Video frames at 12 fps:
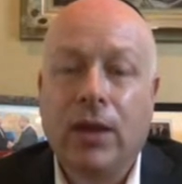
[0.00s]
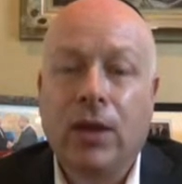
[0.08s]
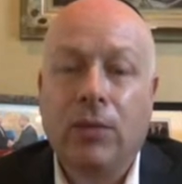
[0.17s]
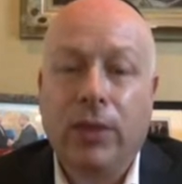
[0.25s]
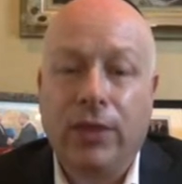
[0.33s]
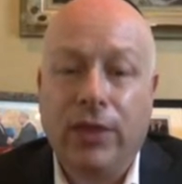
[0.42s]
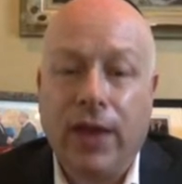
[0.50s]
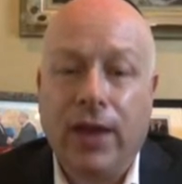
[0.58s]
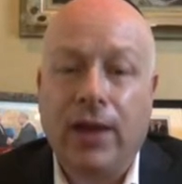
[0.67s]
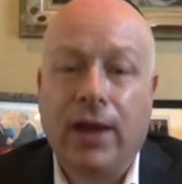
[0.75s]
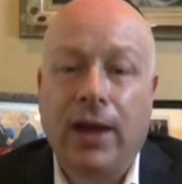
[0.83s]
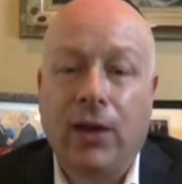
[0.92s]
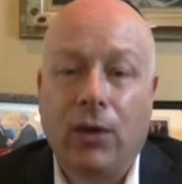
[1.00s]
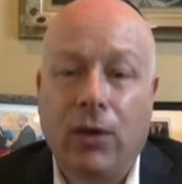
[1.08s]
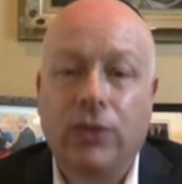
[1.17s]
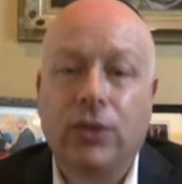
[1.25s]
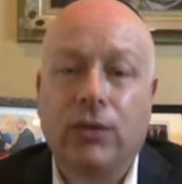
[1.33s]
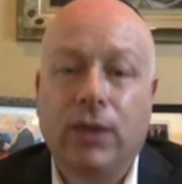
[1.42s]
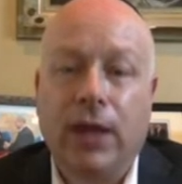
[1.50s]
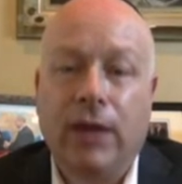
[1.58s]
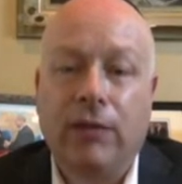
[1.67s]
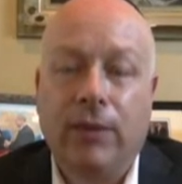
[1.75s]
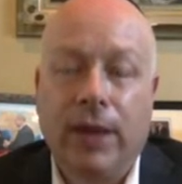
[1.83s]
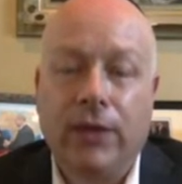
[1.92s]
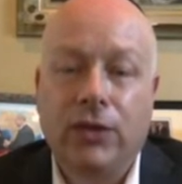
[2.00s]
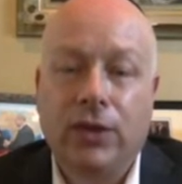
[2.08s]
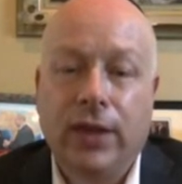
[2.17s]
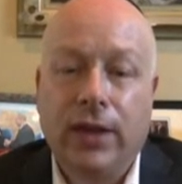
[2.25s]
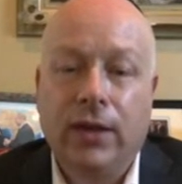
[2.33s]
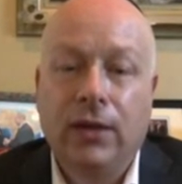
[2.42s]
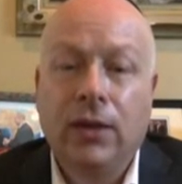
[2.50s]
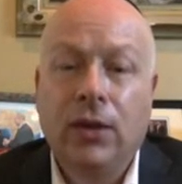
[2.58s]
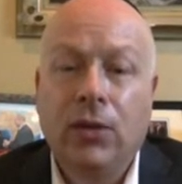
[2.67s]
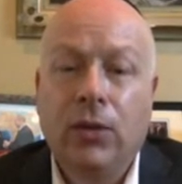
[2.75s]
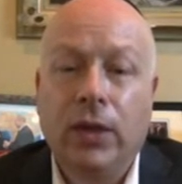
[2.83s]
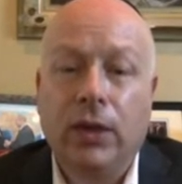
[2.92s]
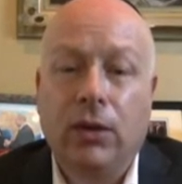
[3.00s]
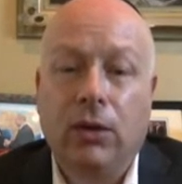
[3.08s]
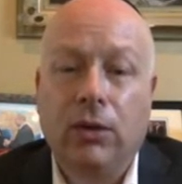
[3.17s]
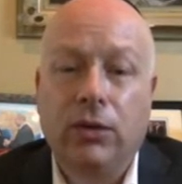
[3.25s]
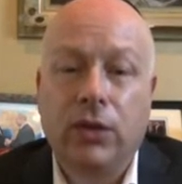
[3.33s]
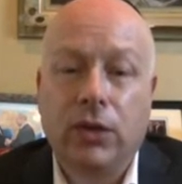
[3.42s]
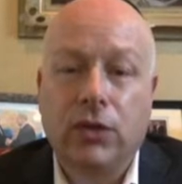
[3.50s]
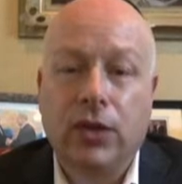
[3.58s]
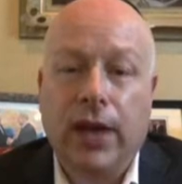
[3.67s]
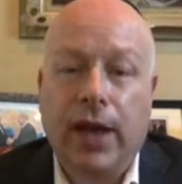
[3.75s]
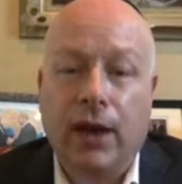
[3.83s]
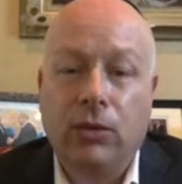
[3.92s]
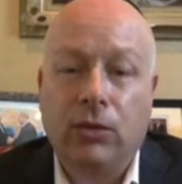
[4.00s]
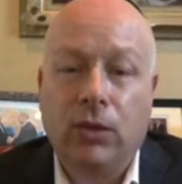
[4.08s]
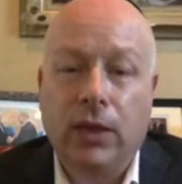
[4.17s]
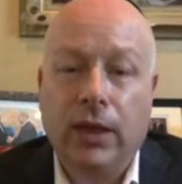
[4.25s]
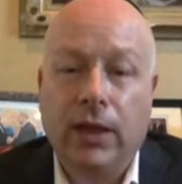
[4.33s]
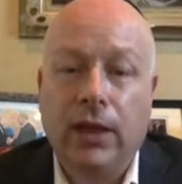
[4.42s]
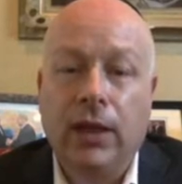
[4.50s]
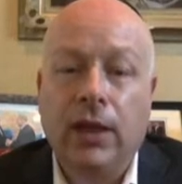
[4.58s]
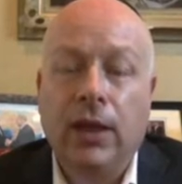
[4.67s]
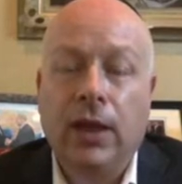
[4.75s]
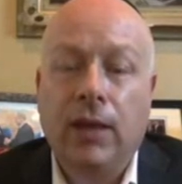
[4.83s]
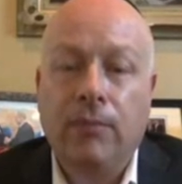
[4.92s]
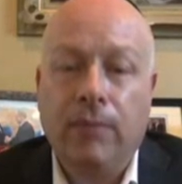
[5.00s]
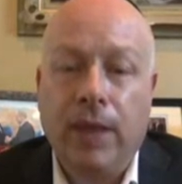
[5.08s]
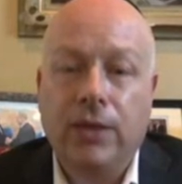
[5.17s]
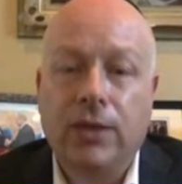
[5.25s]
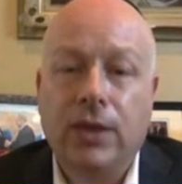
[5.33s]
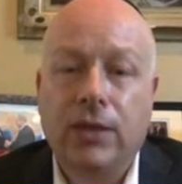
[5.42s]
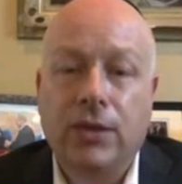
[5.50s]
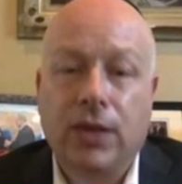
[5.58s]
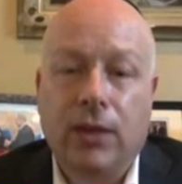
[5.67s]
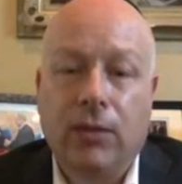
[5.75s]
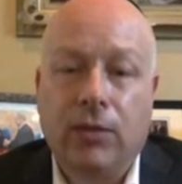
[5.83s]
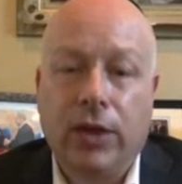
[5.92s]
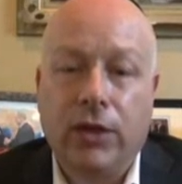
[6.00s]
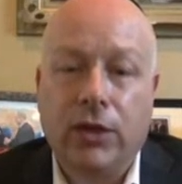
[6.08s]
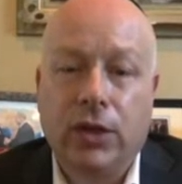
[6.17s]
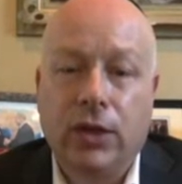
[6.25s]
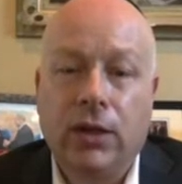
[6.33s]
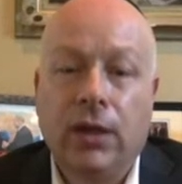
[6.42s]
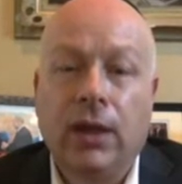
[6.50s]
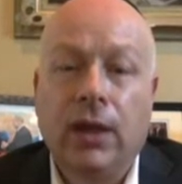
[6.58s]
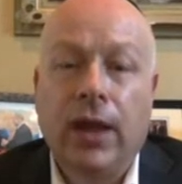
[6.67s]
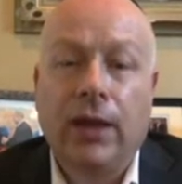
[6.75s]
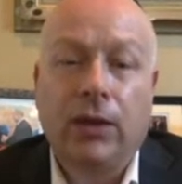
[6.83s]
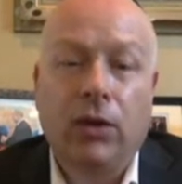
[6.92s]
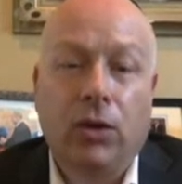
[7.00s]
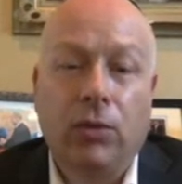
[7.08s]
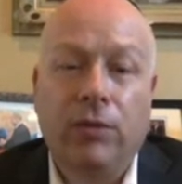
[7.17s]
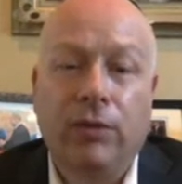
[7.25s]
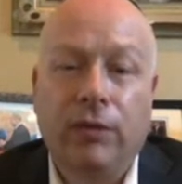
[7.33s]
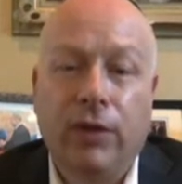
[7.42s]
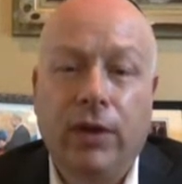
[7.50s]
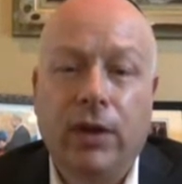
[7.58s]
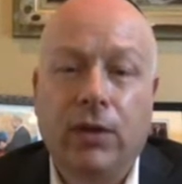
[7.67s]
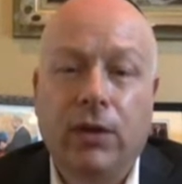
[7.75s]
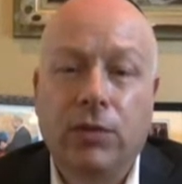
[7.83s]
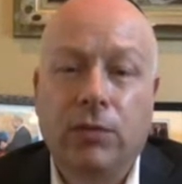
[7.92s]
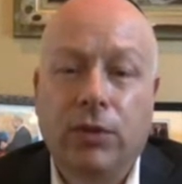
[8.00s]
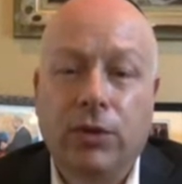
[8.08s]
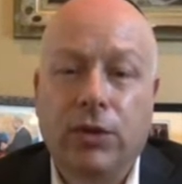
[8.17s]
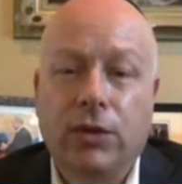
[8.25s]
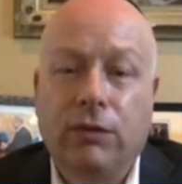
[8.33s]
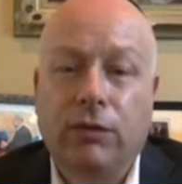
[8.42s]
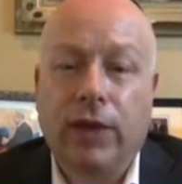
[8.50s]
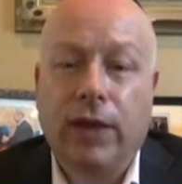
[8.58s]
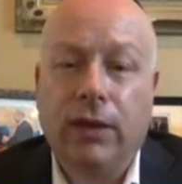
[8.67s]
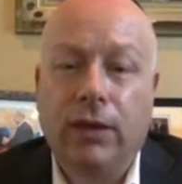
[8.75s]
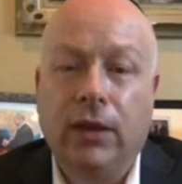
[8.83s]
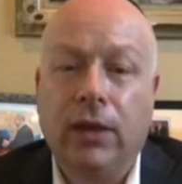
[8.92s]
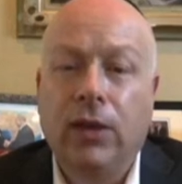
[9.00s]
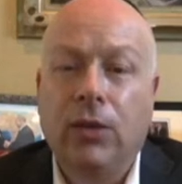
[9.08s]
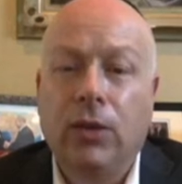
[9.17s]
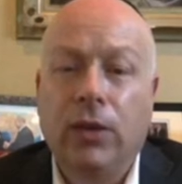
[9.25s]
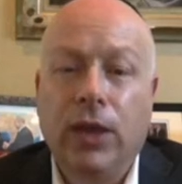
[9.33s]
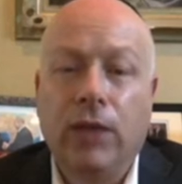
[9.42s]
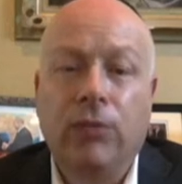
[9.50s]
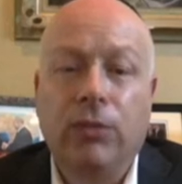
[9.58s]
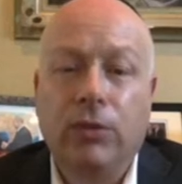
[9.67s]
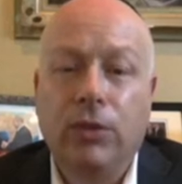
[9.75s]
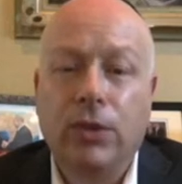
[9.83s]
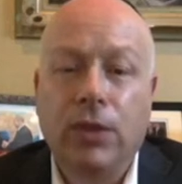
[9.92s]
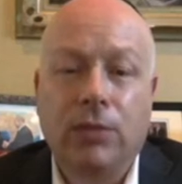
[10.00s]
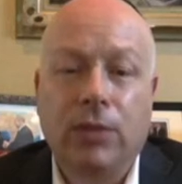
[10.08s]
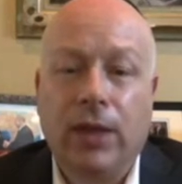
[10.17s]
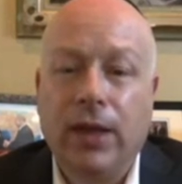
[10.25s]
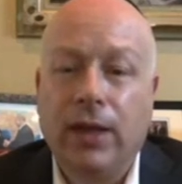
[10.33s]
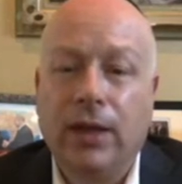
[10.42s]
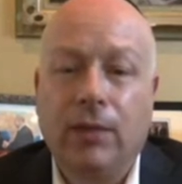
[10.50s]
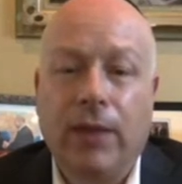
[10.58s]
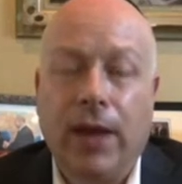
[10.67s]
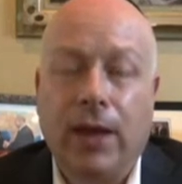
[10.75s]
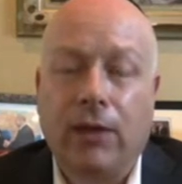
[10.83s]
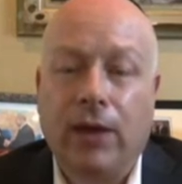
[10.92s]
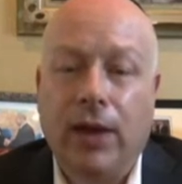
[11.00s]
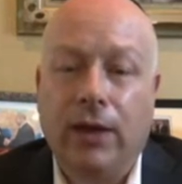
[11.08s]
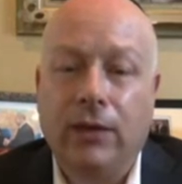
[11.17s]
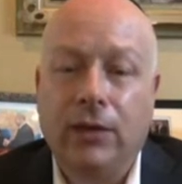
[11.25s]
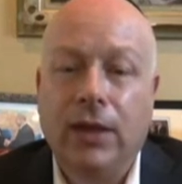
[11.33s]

But then I also would not have imagined that we could hold such an outwardly amazing celebration at the home of a very close personal friend with Hebrew music playing in the background,